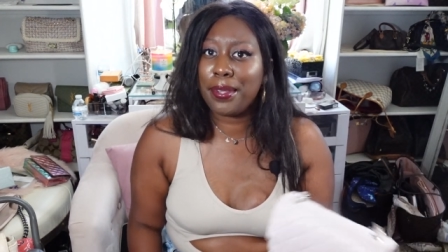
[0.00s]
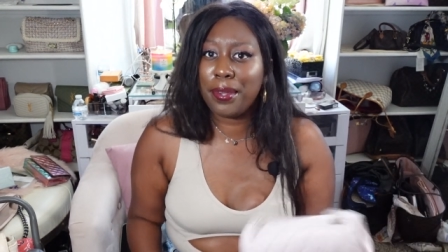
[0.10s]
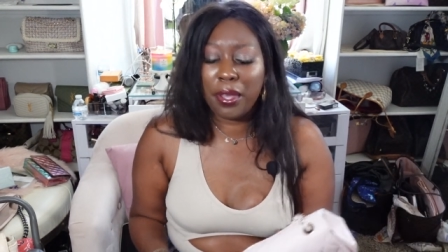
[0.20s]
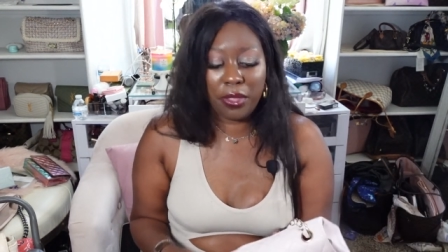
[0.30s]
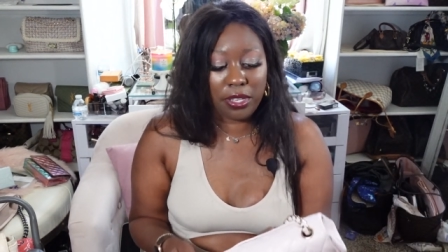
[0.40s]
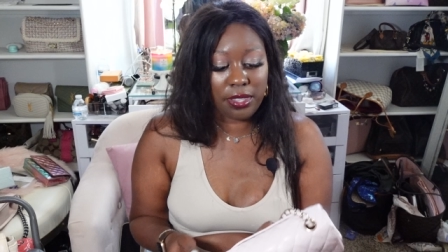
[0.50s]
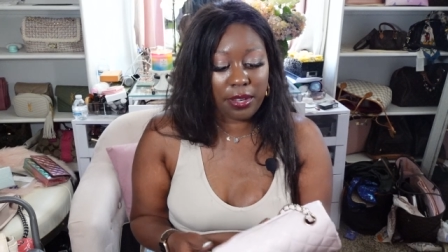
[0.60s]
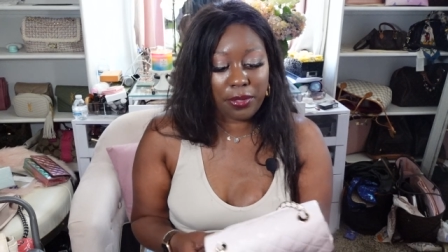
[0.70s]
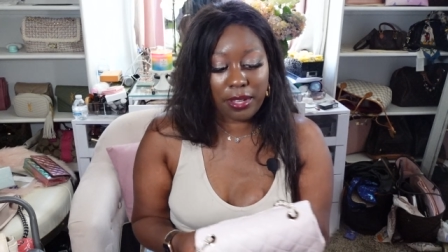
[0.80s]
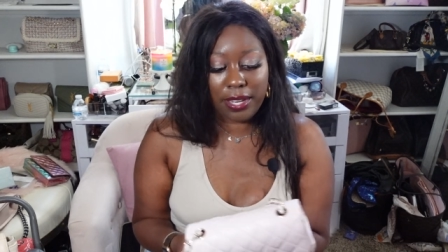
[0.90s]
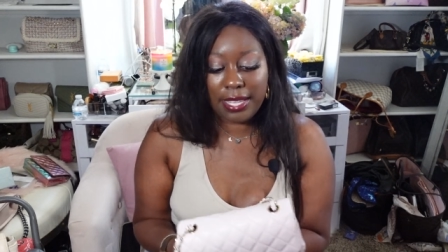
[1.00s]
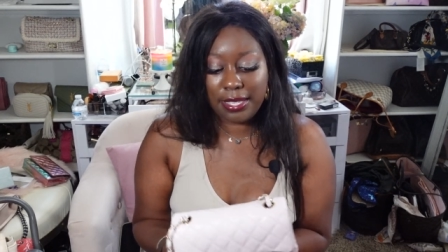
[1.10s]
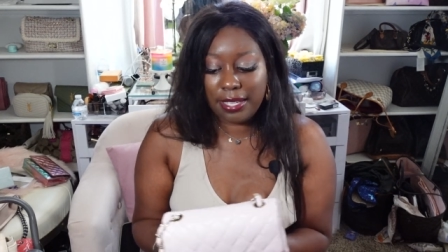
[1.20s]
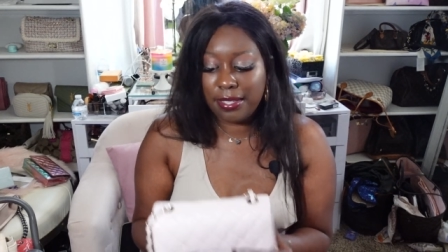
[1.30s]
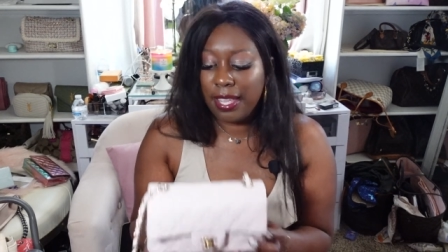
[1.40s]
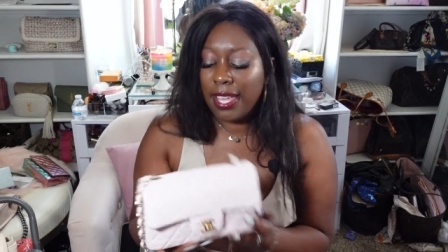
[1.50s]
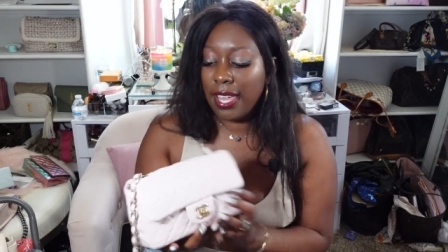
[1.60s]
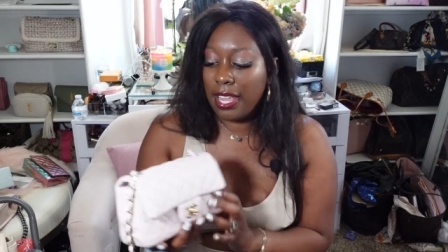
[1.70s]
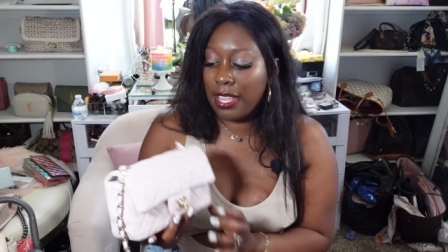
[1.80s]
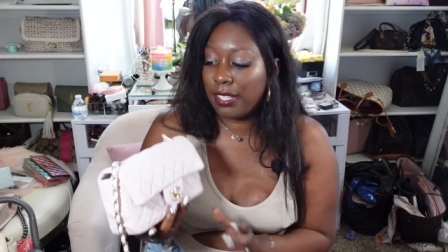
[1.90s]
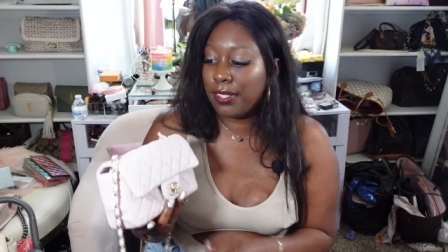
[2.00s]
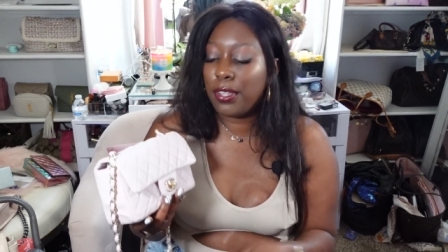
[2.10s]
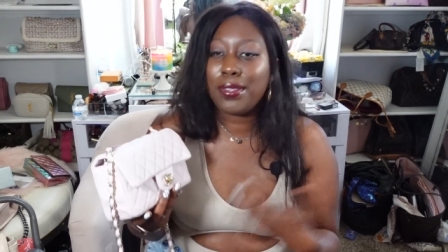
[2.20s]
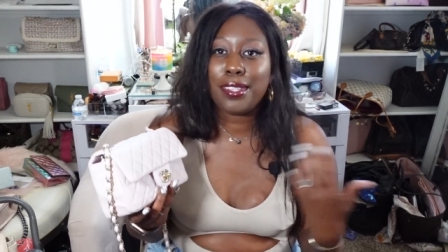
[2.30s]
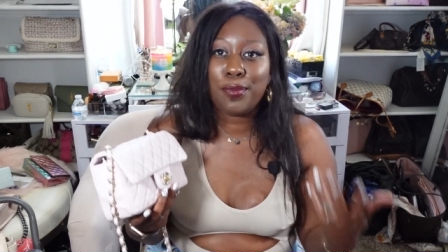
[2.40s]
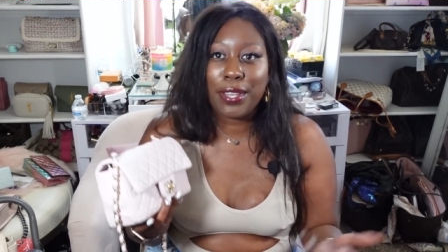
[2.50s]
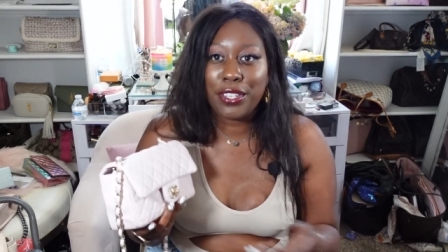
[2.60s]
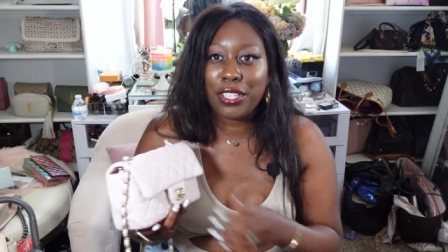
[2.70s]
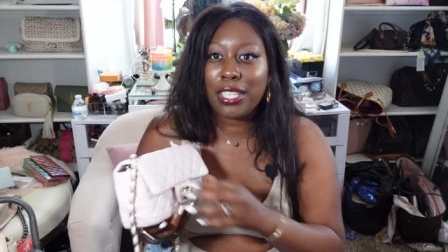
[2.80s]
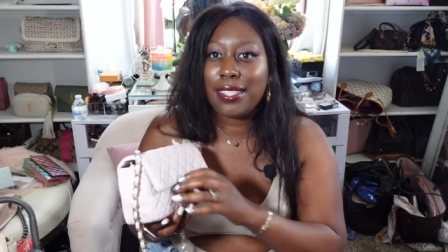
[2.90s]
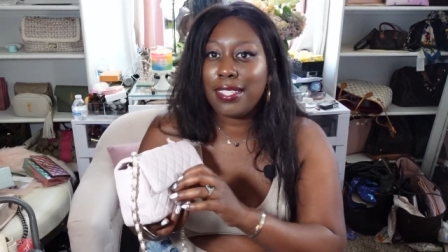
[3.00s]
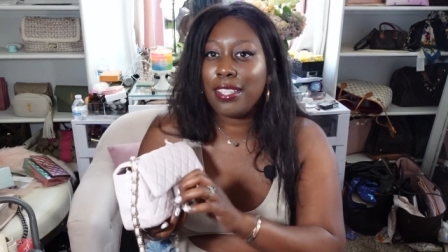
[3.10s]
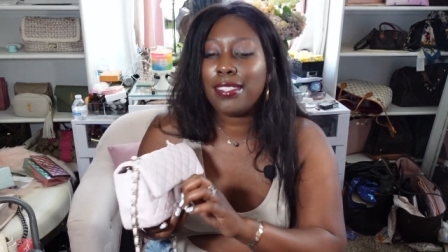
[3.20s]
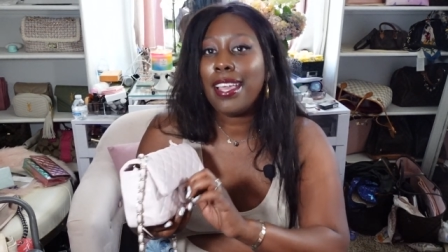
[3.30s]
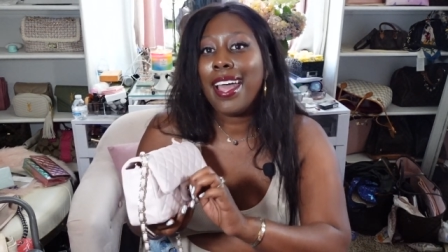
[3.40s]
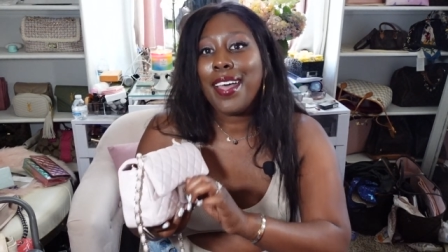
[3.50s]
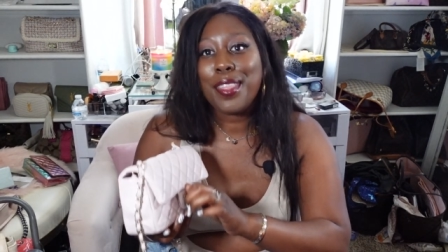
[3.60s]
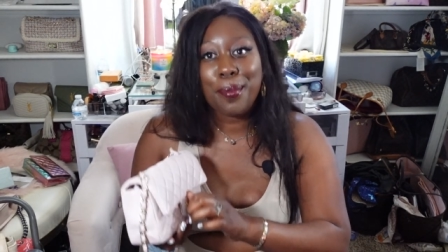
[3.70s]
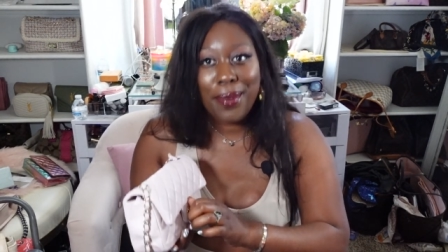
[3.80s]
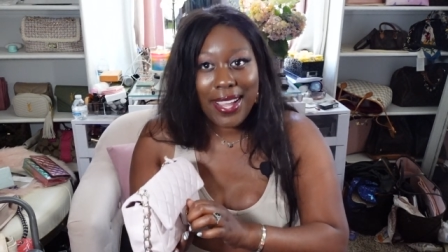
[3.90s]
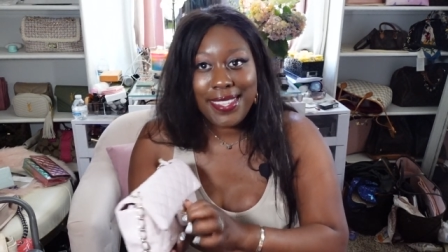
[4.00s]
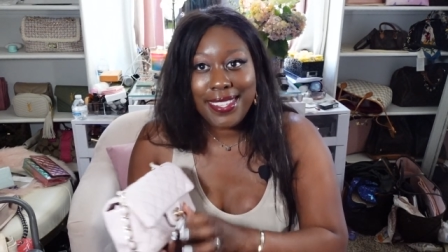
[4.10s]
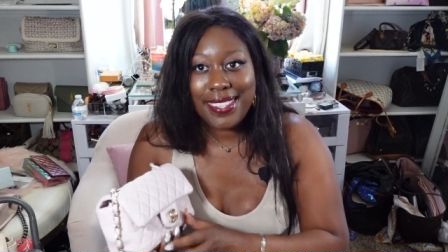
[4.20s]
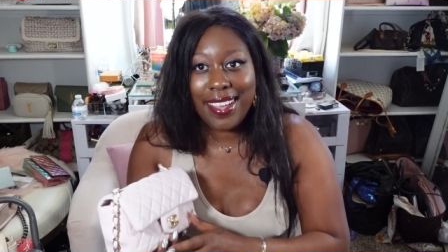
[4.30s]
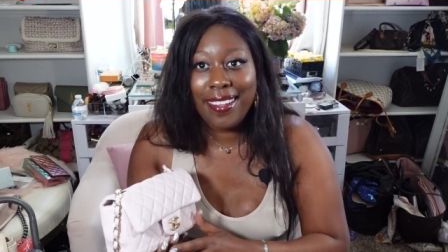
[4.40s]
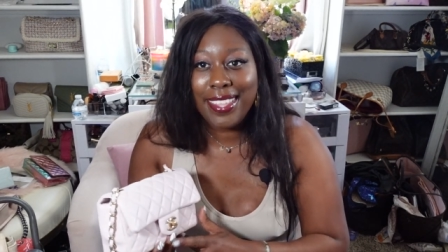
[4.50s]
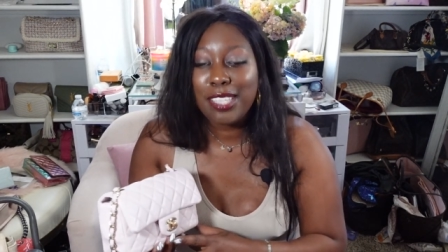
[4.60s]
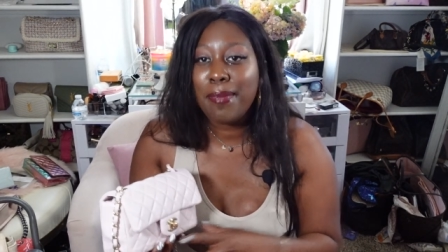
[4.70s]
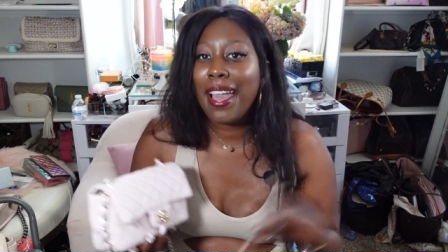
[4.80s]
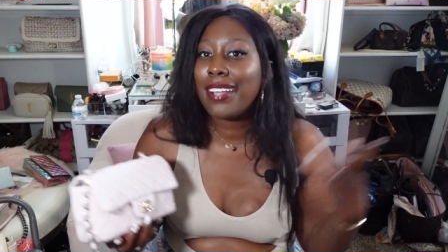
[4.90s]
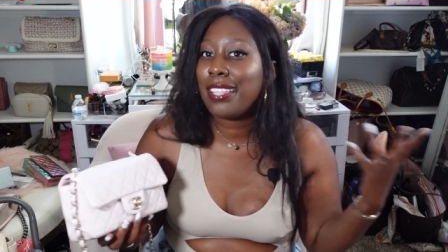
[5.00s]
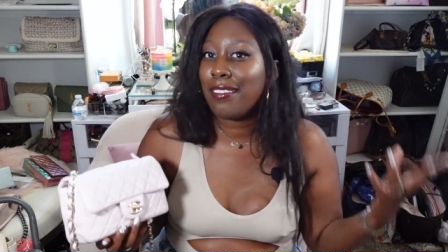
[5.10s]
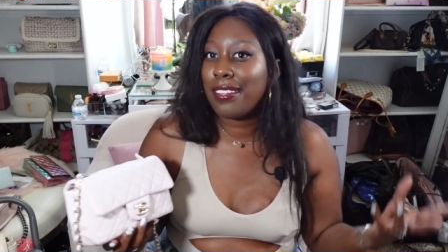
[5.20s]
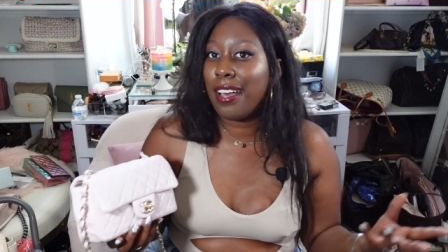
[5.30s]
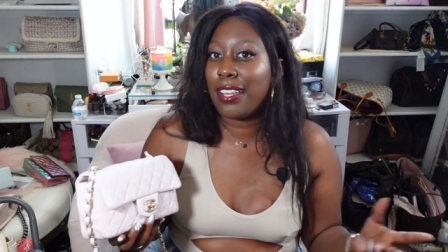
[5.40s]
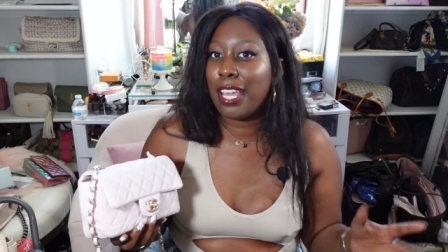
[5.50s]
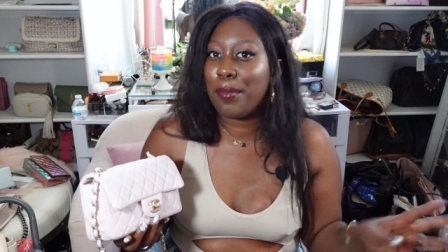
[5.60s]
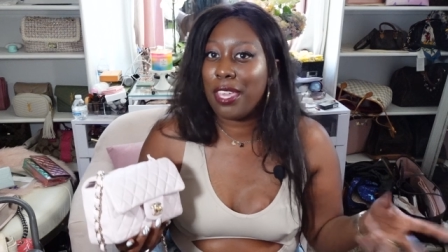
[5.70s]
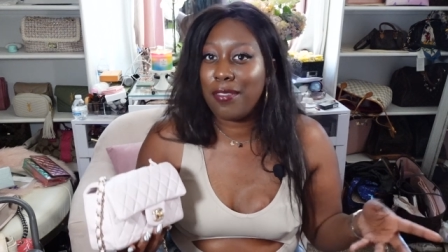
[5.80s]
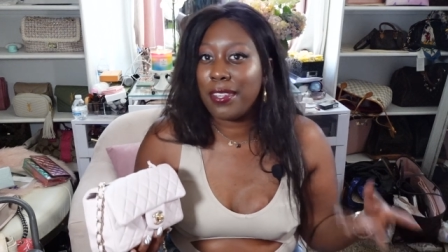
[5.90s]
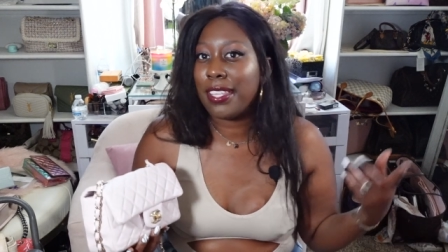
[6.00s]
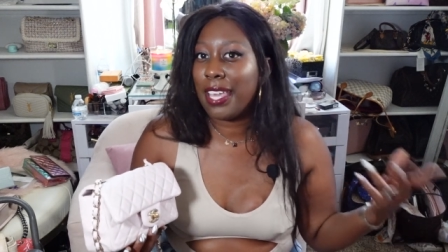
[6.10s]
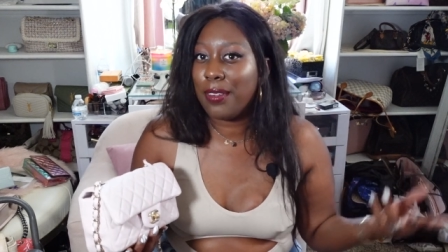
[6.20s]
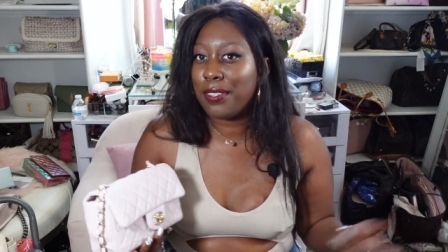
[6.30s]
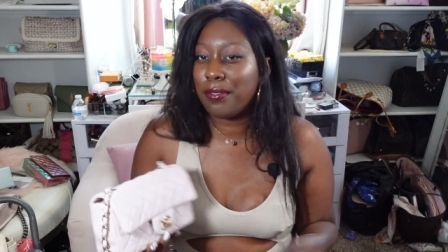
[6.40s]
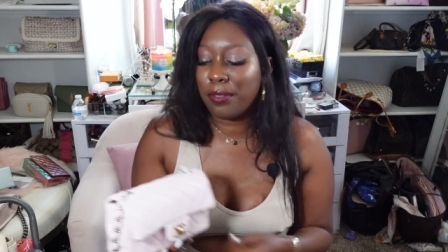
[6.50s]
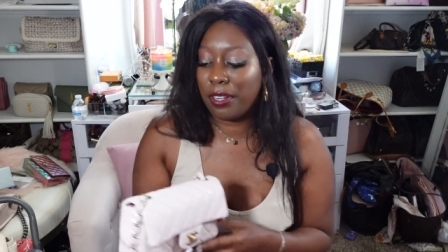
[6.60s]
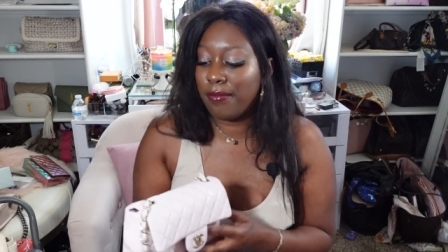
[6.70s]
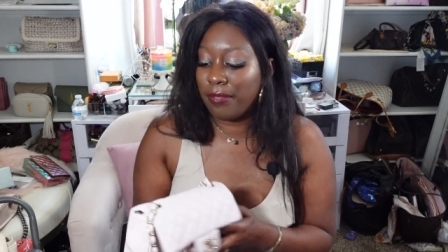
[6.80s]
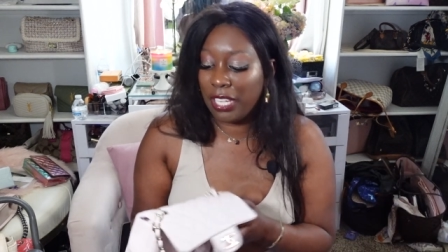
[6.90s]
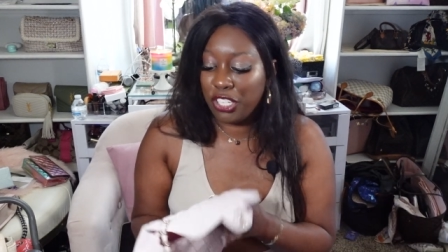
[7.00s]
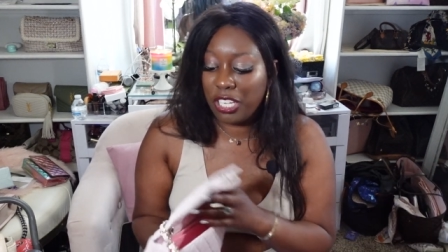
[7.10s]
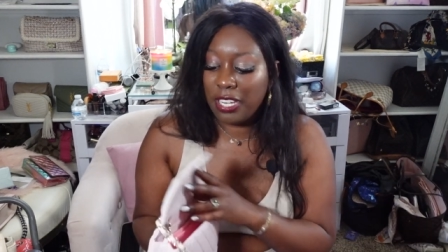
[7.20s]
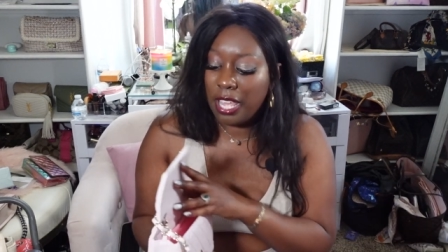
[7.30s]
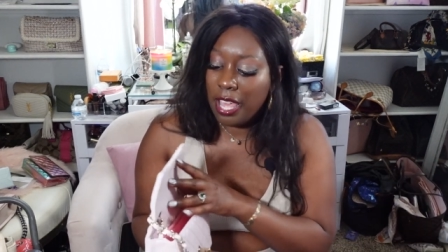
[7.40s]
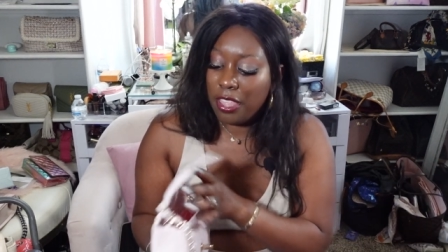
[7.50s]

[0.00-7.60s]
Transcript: you know, there isn't any excuse, especially since the prices of these bags have gone up, even accounting for inflation,